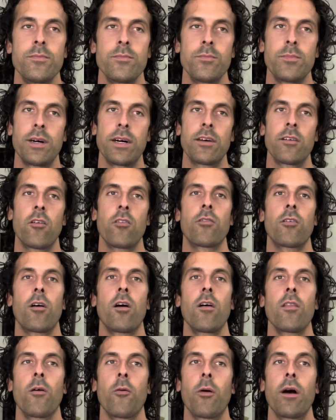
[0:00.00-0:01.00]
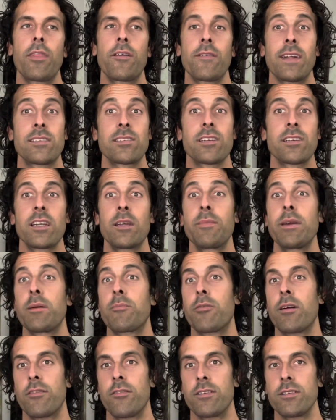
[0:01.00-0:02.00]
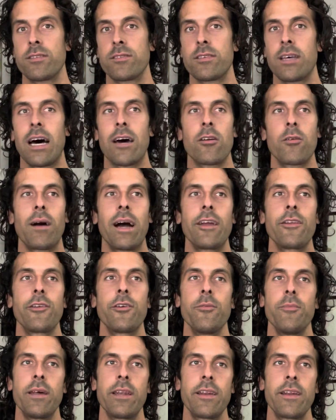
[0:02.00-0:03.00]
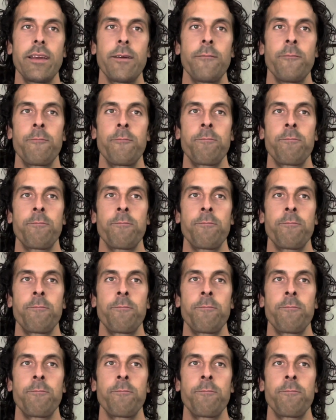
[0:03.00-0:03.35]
But overall, the weather, that's going to be a preference. I don't mind humidity.